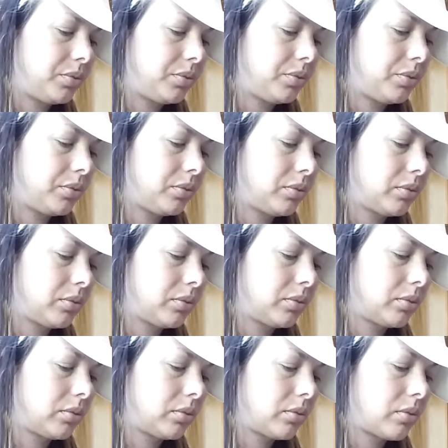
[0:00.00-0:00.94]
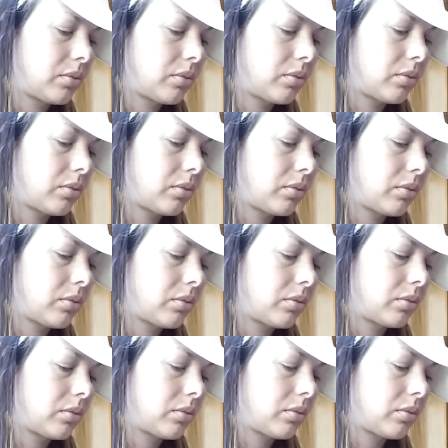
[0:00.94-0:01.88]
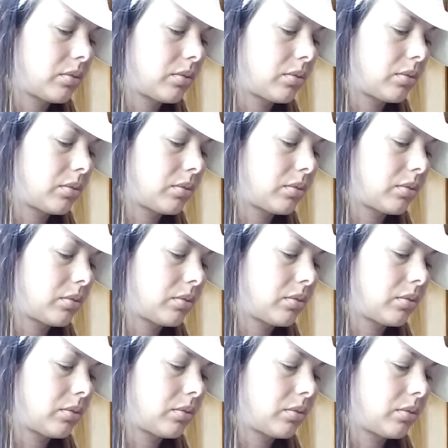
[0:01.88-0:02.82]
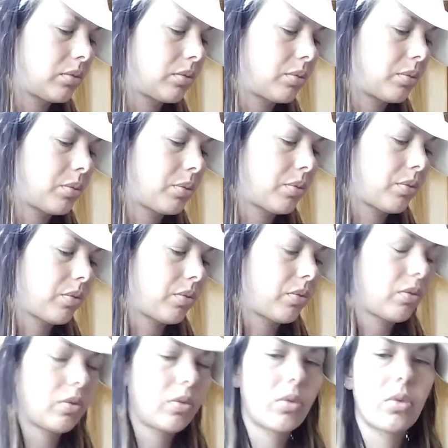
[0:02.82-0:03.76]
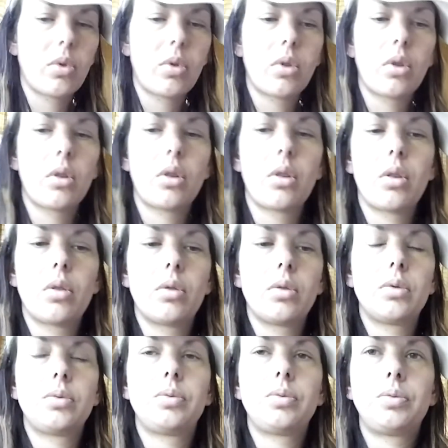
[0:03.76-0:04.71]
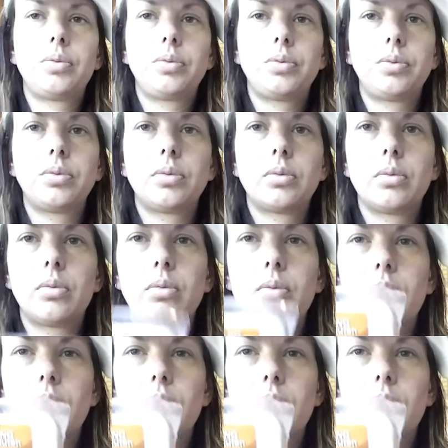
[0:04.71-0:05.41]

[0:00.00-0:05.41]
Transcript: No one is speaking in this clip.